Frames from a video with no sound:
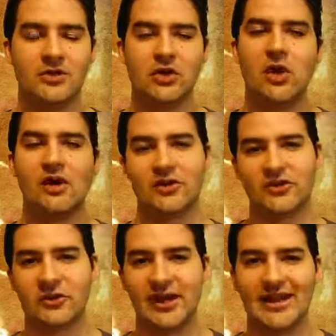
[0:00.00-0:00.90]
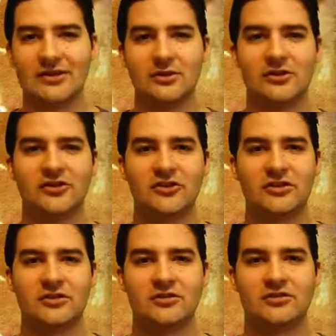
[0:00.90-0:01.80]
You are a
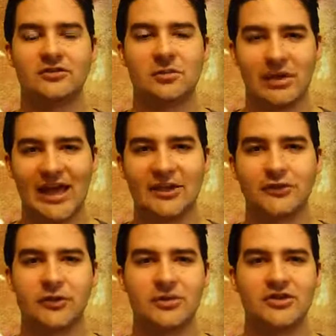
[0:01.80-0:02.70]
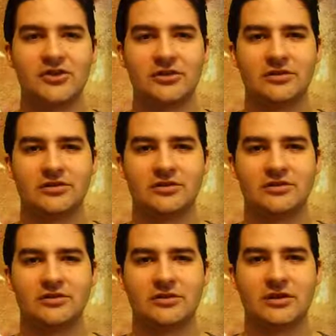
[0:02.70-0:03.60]
slanderous, blasphemous
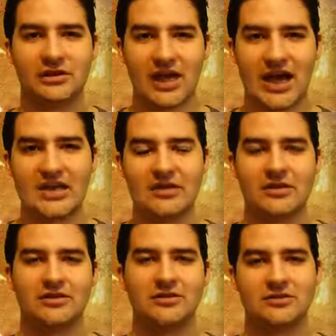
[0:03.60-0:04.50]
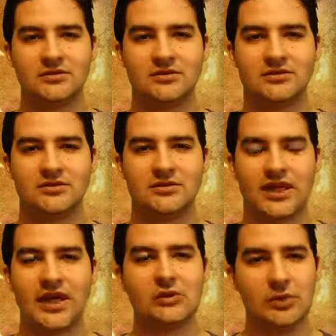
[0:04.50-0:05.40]
liar.
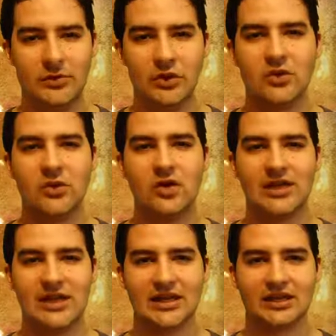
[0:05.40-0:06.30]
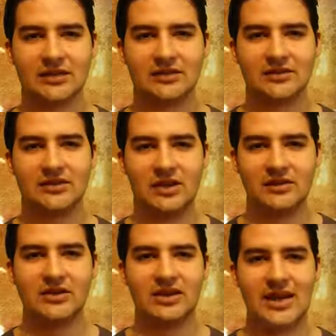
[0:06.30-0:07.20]
And I rebuke you again
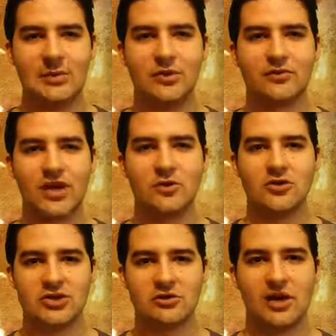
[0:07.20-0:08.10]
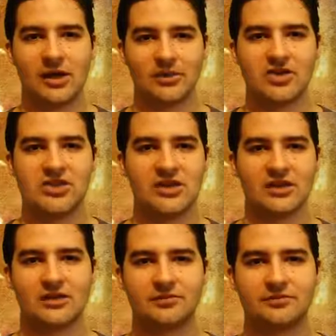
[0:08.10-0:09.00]
in the name of Yahushua HaMashiach.